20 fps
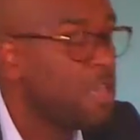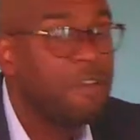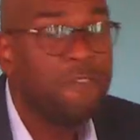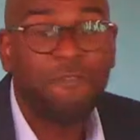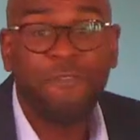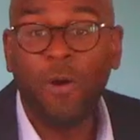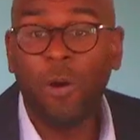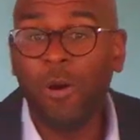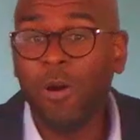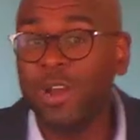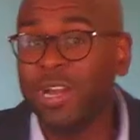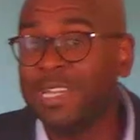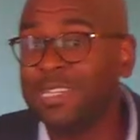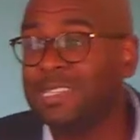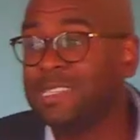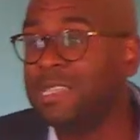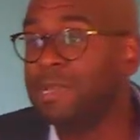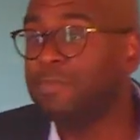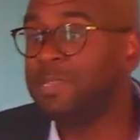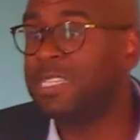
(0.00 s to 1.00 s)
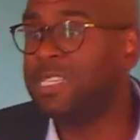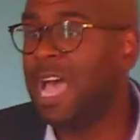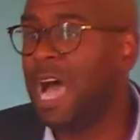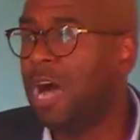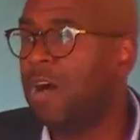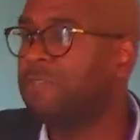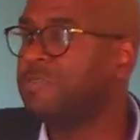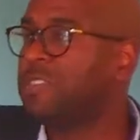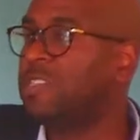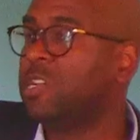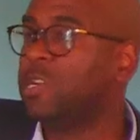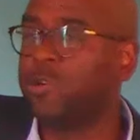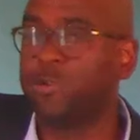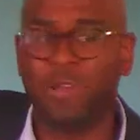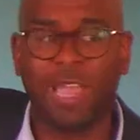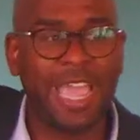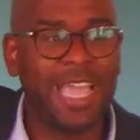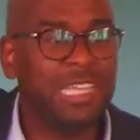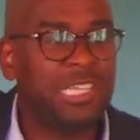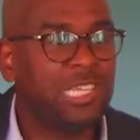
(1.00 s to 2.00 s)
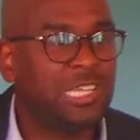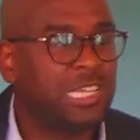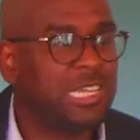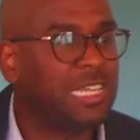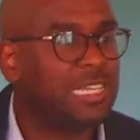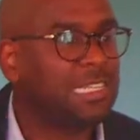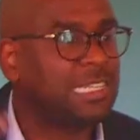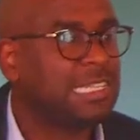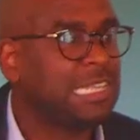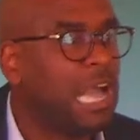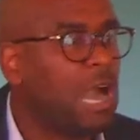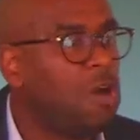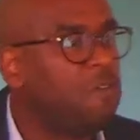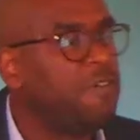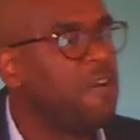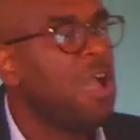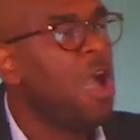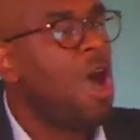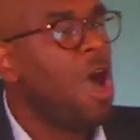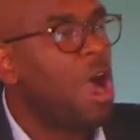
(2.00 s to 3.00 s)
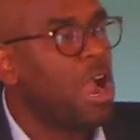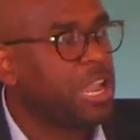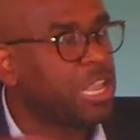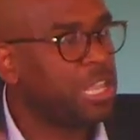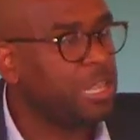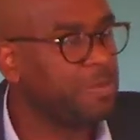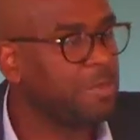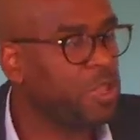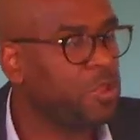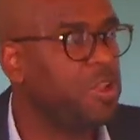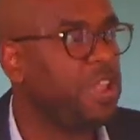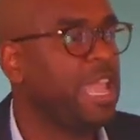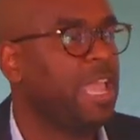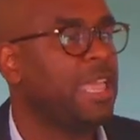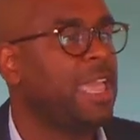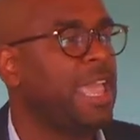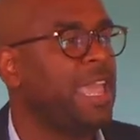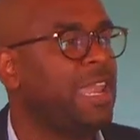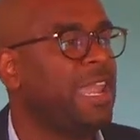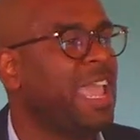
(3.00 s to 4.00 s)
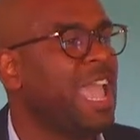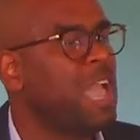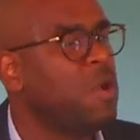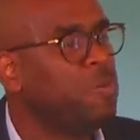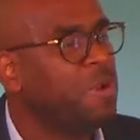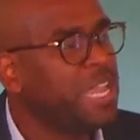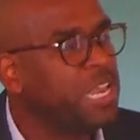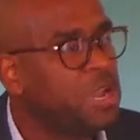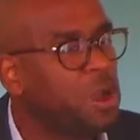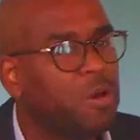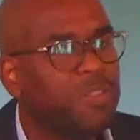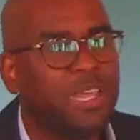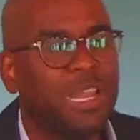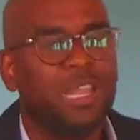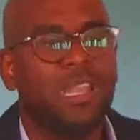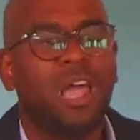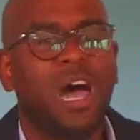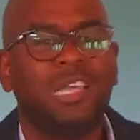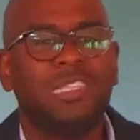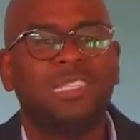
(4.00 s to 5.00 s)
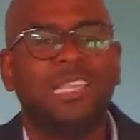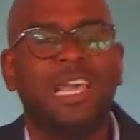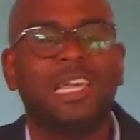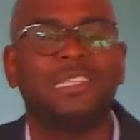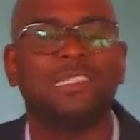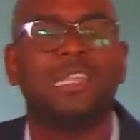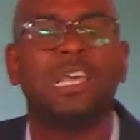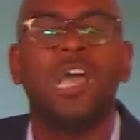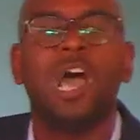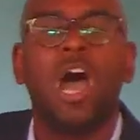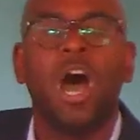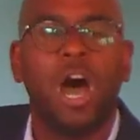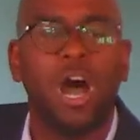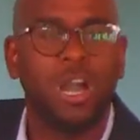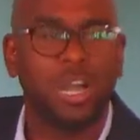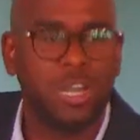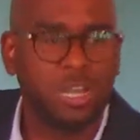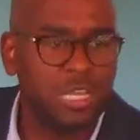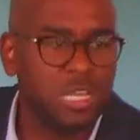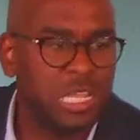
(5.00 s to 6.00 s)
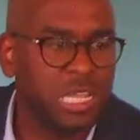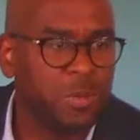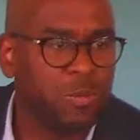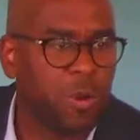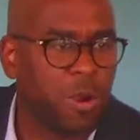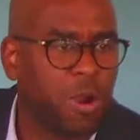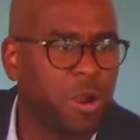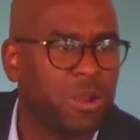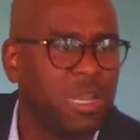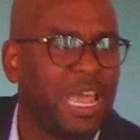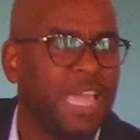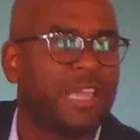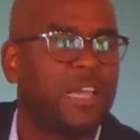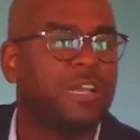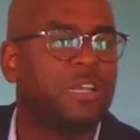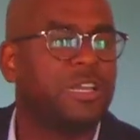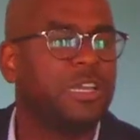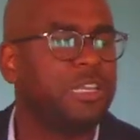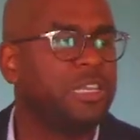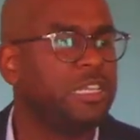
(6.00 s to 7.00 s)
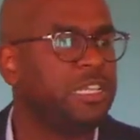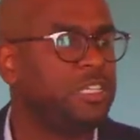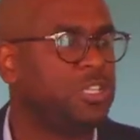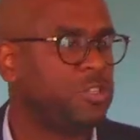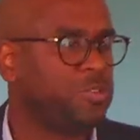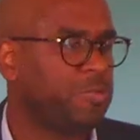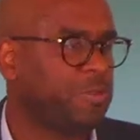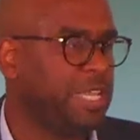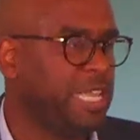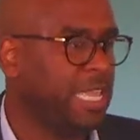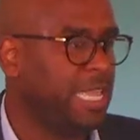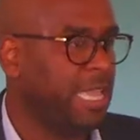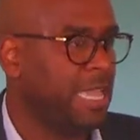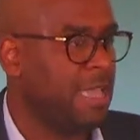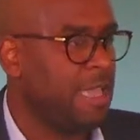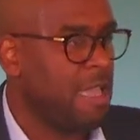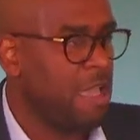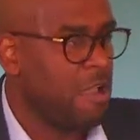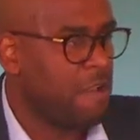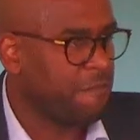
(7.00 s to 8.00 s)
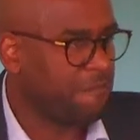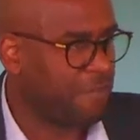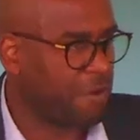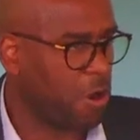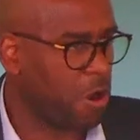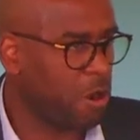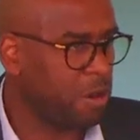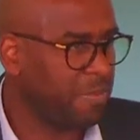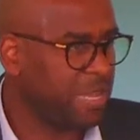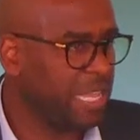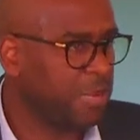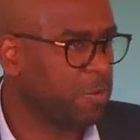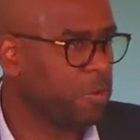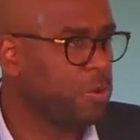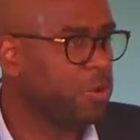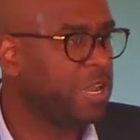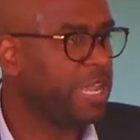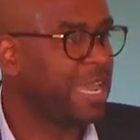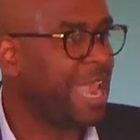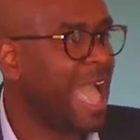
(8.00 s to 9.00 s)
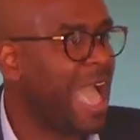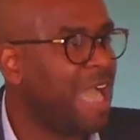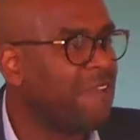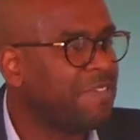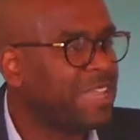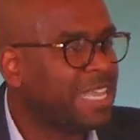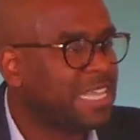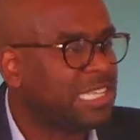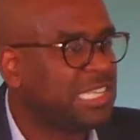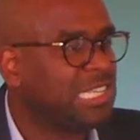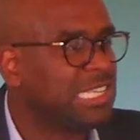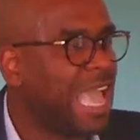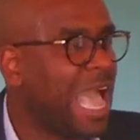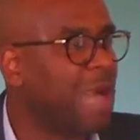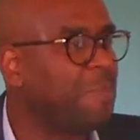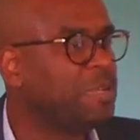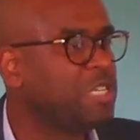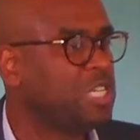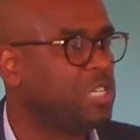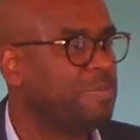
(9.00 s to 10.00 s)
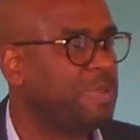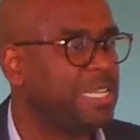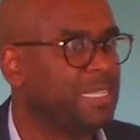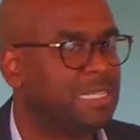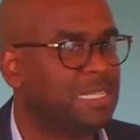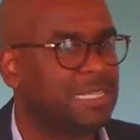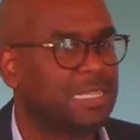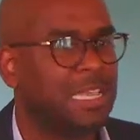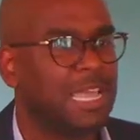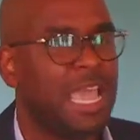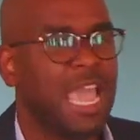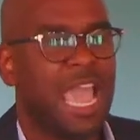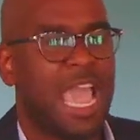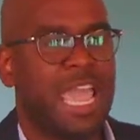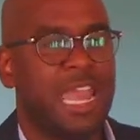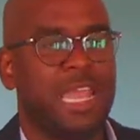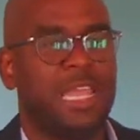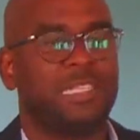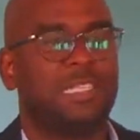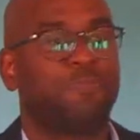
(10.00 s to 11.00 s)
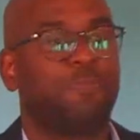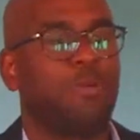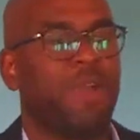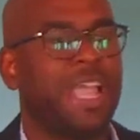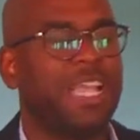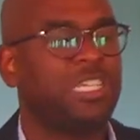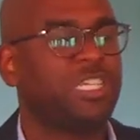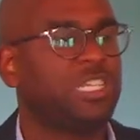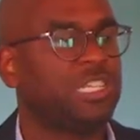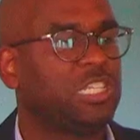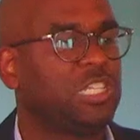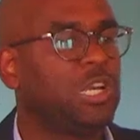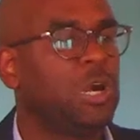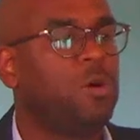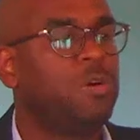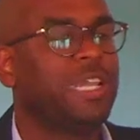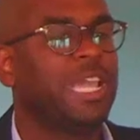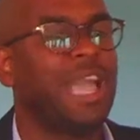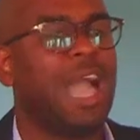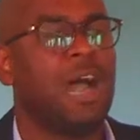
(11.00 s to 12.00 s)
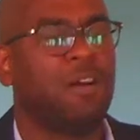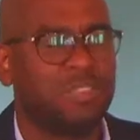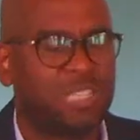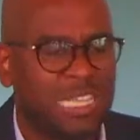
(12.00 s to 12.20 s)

Forests themselves, the creation itself, are communicating. And we know that Allah says, a goodly word like a goodly tree, firmly rooted, having establishments, and its branches going out.